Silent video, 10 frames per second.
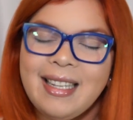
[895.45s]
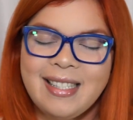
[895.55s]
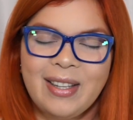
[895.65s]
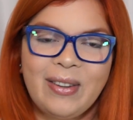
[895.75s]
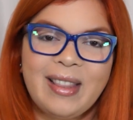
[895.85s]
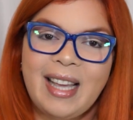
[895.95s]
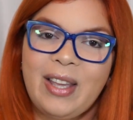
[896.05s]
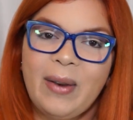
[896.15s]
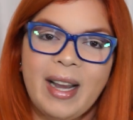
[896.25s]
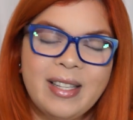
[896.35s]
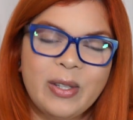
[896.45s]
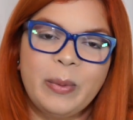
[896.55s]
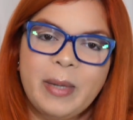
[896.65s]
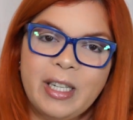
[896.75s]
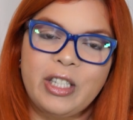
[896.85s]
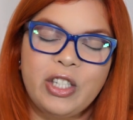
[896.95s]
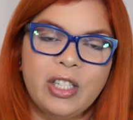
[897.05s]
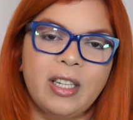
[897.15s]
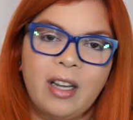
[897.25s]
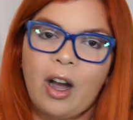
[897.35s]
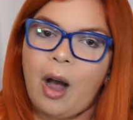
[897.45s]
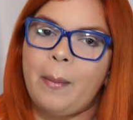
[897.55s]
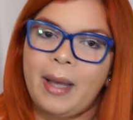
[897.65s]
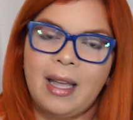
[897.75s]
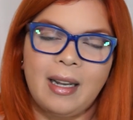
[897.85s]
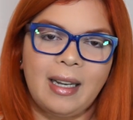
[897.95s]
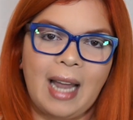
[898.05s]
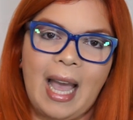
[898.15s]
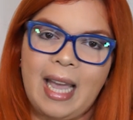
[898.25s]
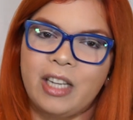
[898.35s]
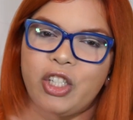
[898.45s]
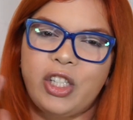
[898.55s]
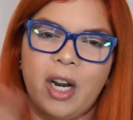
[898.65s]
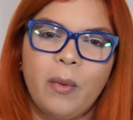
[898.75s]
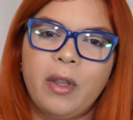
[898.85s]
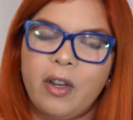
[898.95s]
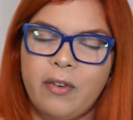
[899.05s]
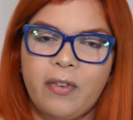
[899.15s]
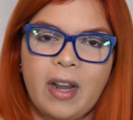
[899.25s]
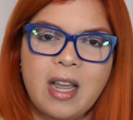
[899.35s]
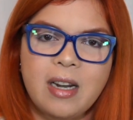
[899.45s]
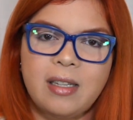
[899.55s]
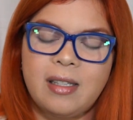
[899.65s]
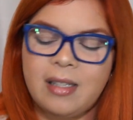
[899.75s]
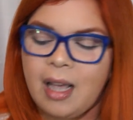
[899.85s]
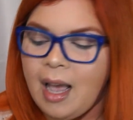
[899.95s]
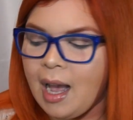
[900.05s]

So thank you guys so much. Comment, like, share with your friends.